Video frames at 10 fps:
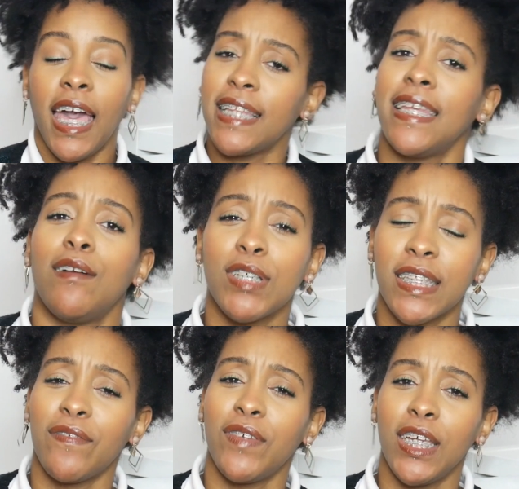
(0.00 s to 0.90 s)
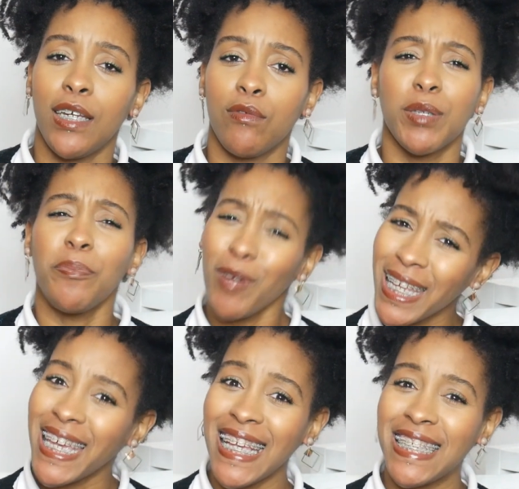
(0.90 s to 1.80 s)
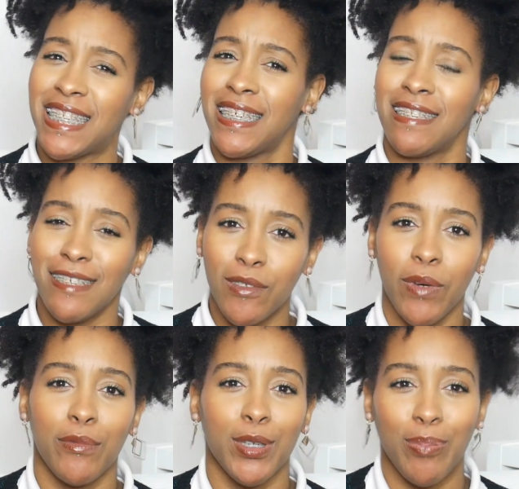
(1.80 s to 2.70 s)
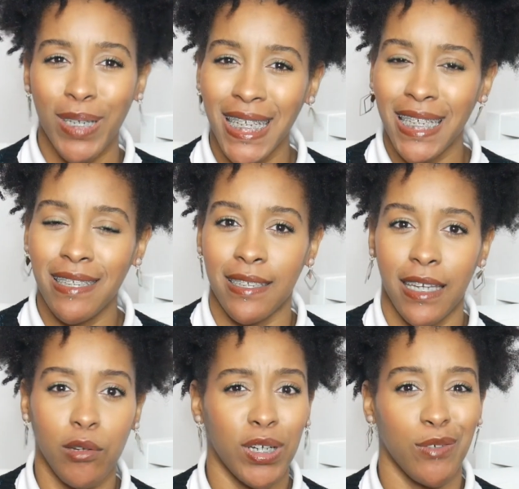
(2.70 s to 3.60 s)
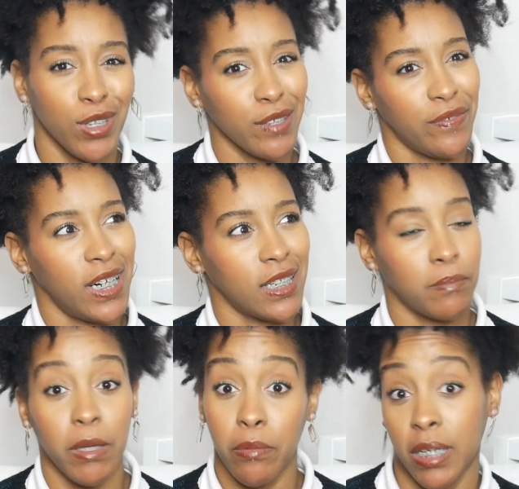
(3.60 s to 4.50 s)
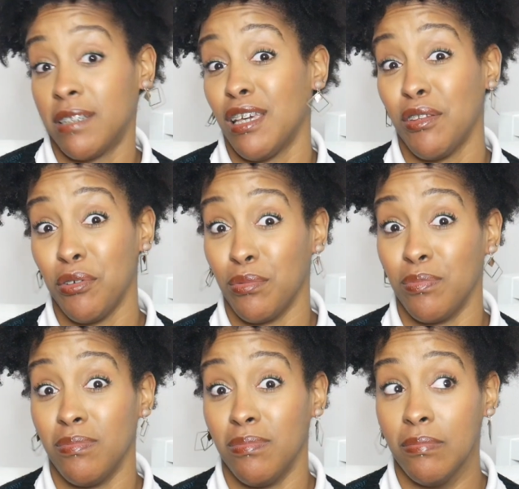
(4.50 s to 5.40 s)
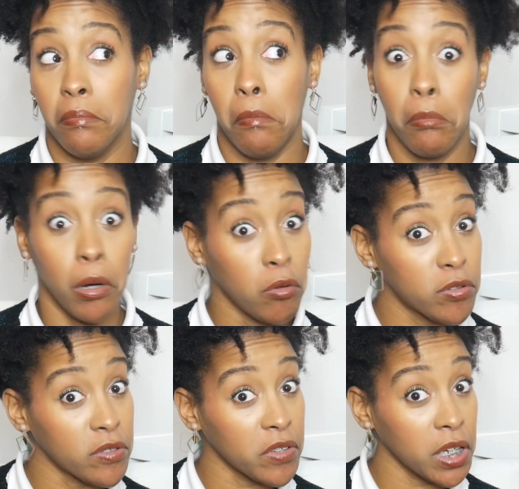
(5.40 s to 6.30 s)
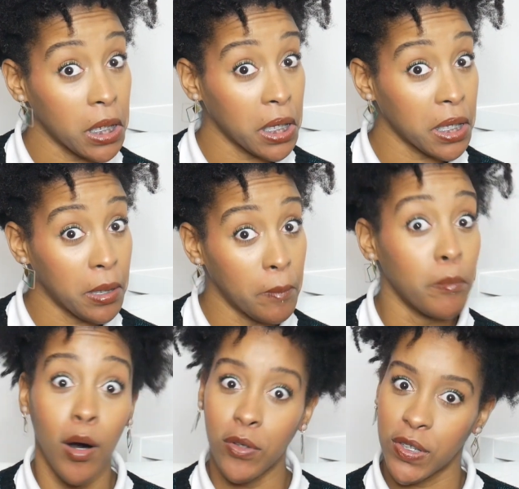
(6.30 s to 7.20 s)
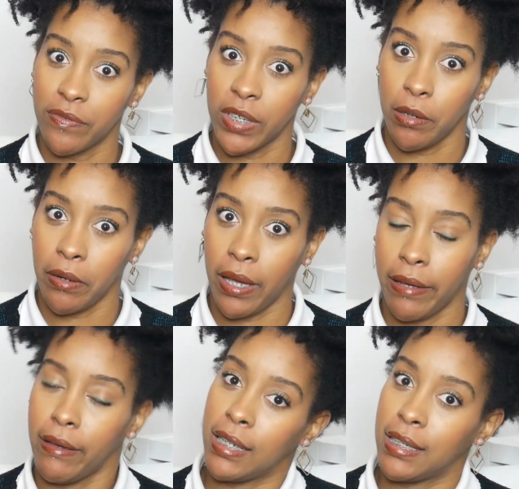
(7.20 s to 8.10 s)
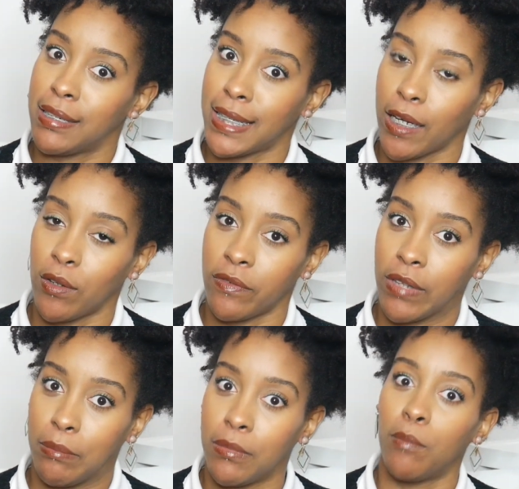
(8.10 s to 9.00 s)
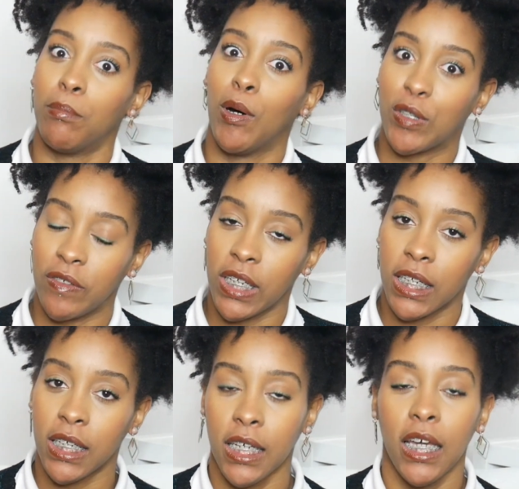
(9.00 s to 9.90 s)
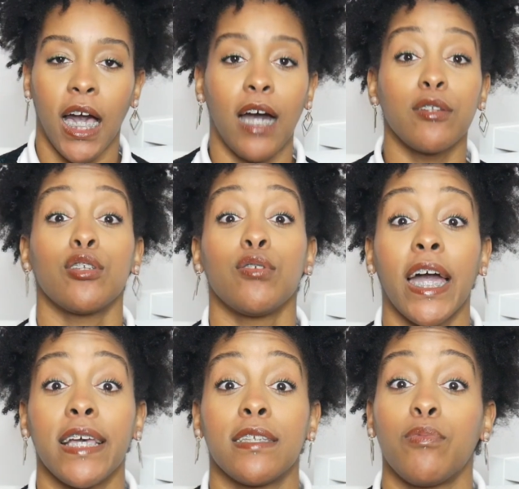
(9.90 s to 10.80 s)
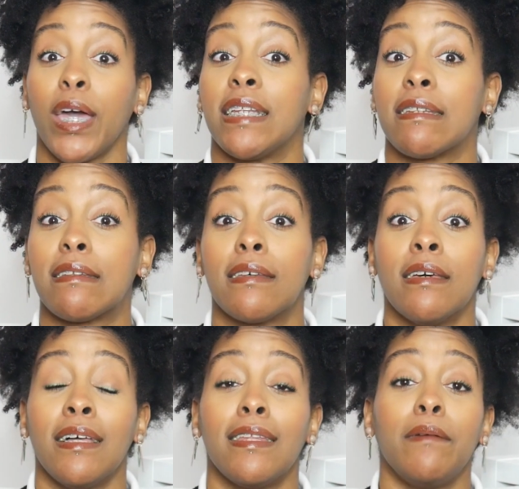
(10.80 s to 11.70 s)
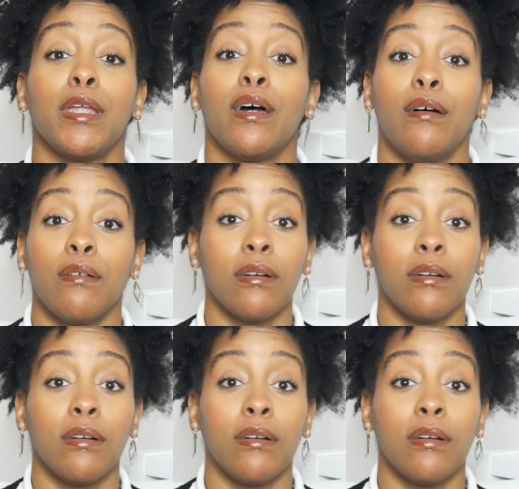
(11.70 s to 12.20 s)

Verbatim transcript: and that was the video it was pretty easy this one was pretty easy and it went really fast maybe because i knew most of it most of it okay i didn't say all of them most of it how did you guys went let me know